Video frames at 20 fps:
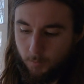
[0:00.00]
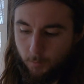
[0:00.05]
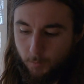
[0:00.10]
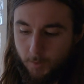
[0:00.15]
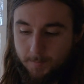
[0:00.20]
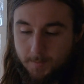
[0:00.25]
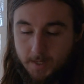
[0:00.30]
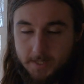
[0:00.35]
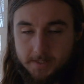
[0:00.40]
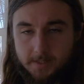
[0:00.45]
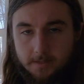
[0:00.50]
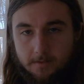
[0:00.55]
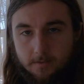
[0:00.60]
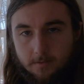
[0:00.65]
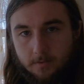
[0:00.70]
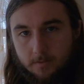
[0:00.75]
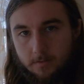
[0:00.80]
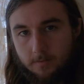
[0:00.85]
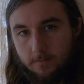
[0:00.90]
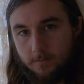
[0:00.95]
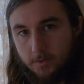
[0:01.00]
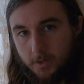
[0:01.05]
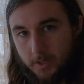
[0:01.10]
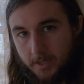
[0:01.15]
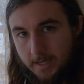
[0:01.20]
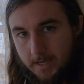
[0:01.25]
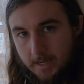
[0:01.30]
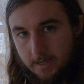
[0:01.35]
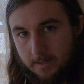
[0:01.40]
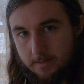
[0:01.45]
we mustn't
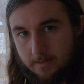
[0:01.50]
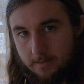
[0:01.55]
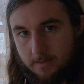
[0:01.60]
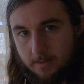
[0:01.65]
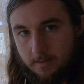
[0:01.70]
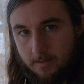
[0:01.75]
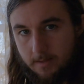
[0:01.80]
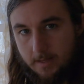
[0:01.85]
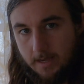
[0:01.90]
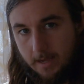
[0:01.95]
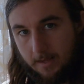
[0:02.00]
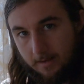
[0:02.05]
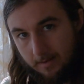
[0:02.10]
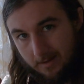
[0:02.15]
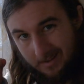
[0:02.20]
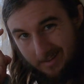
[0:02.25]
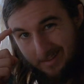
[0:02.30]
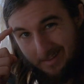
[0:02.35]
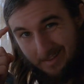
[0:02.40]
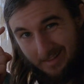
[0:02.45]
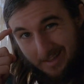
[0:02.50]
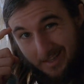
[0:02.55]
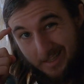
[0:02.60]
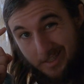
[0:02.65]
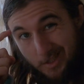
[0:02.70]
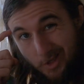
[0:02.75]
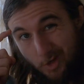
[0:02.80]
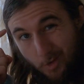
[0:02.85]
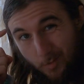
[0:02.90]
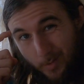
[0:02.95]
forget that
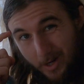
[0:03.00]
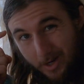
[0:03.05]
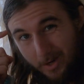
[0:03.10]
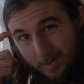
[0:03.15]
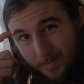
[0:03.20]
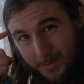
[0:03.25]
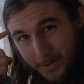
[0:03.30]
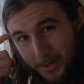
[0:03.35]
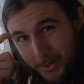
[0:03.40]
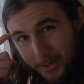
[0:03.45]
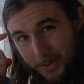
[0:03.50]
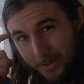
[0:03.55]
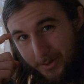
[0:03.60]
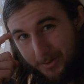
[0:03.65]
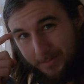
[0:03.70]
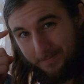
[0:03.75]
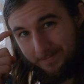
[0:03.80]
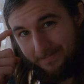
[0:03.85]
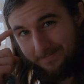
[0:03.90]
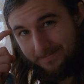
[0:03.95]
this supercomputer